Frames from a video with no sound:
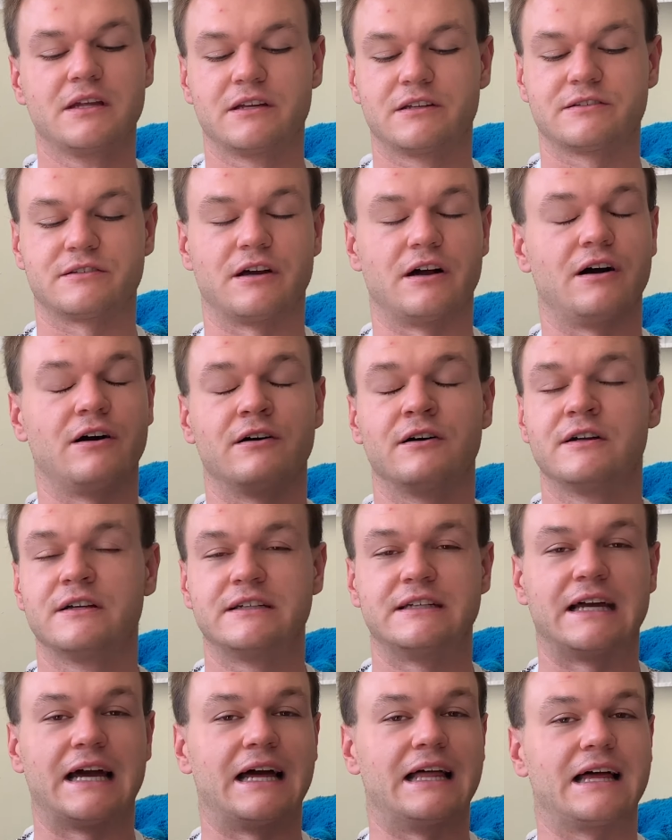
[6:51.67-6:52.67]
So
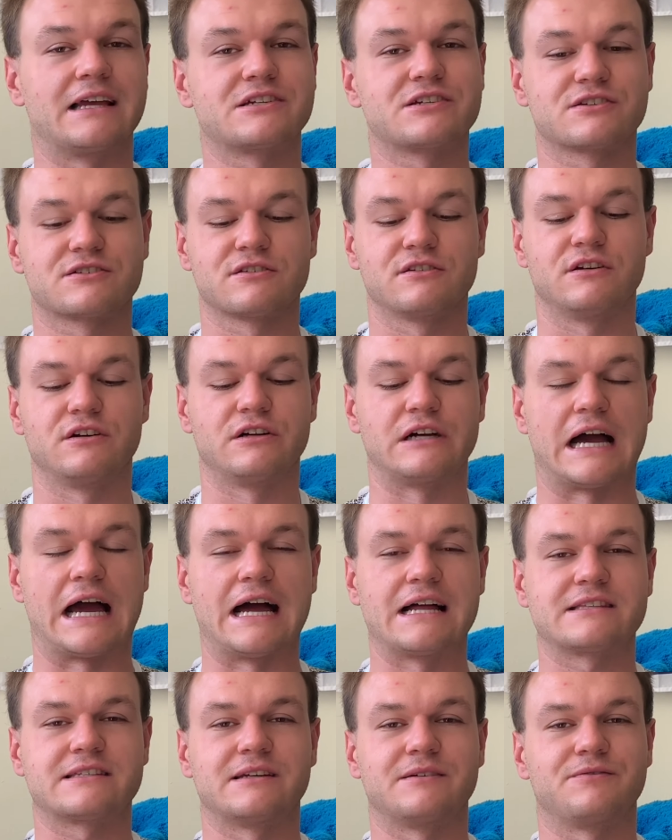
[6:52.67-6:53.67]
yeah, that's just a little
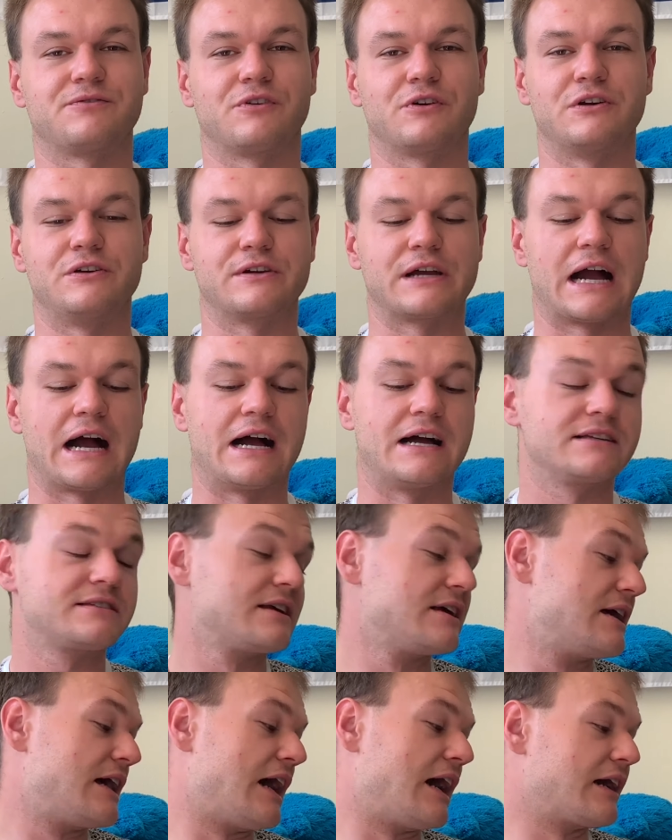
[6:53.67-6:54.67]
hat tip for you guys.
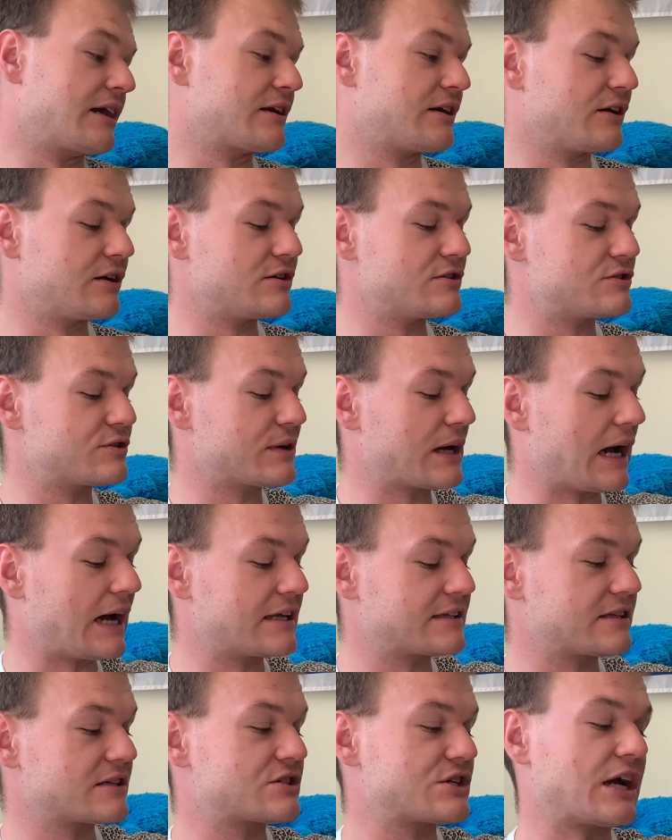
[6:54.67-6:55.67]
I encourage you
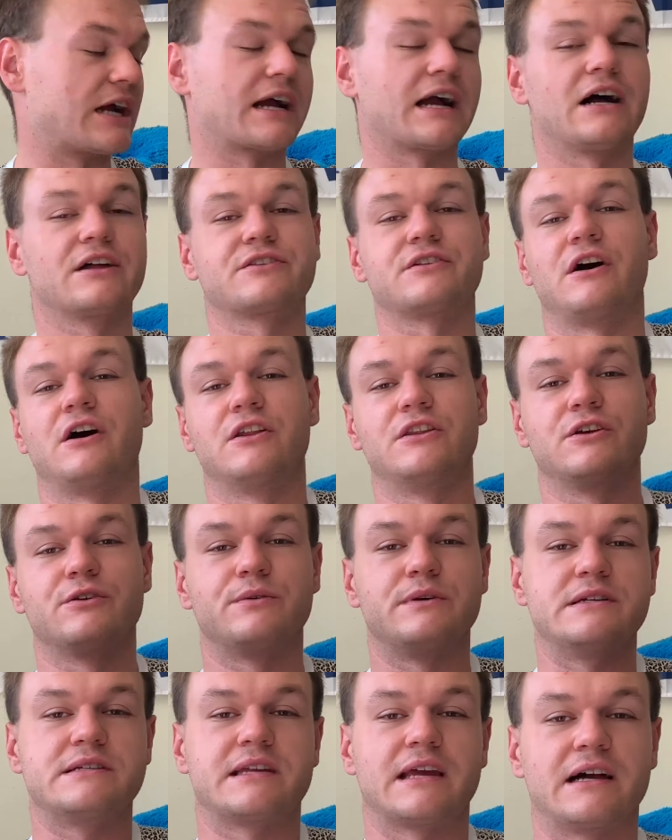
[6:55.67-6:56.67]
guys to check out the under
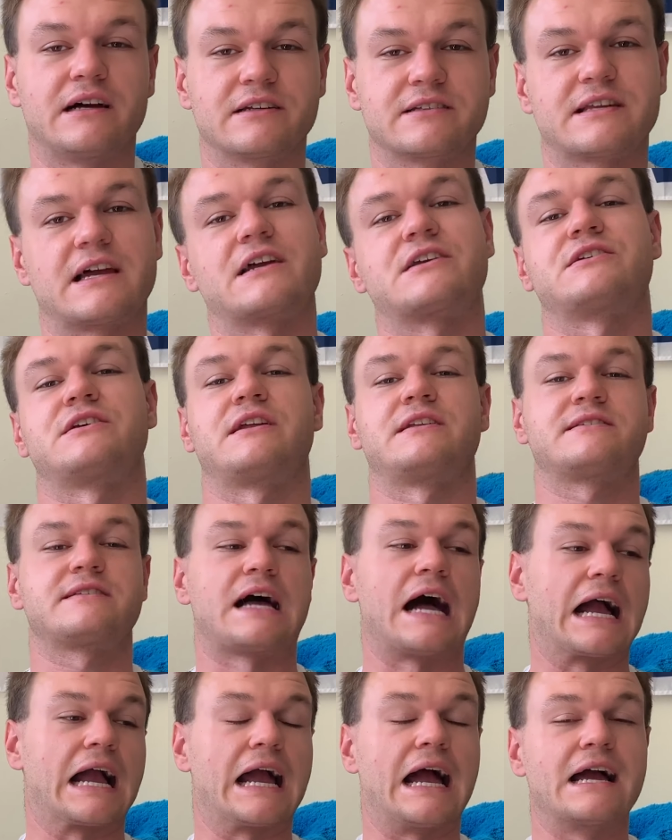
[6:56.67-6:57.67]
retail section at
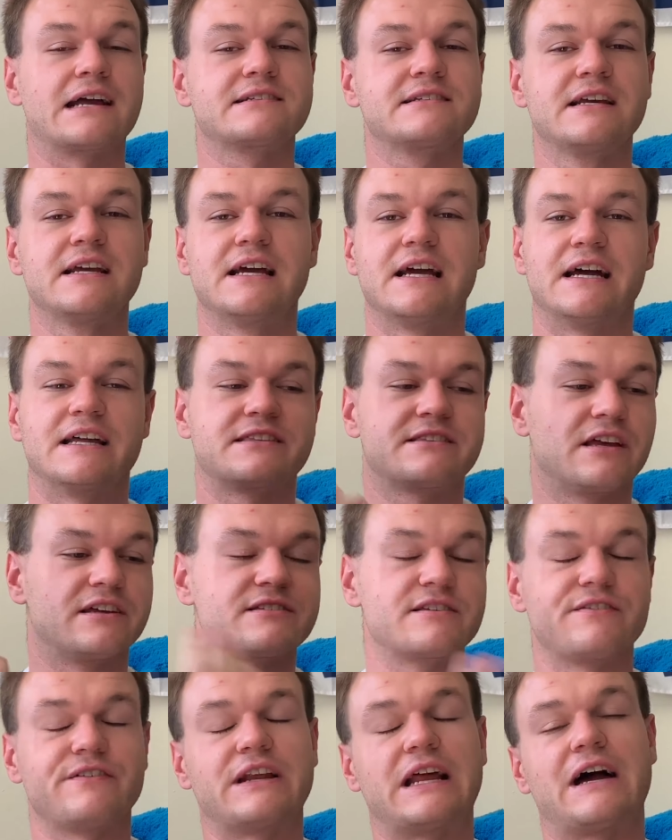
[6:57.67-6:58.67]
StockX. It
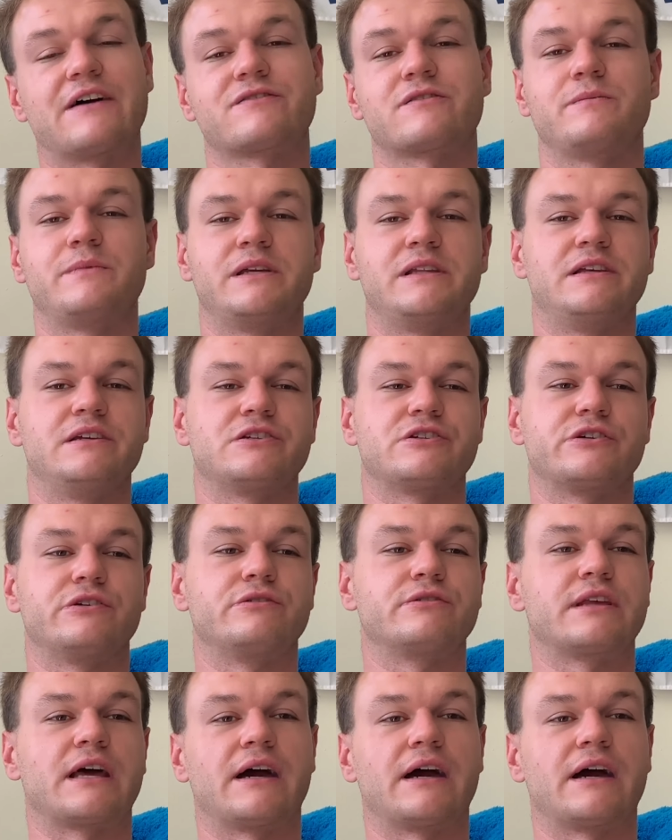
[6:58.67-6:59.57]
doesn't even have to be these shoes.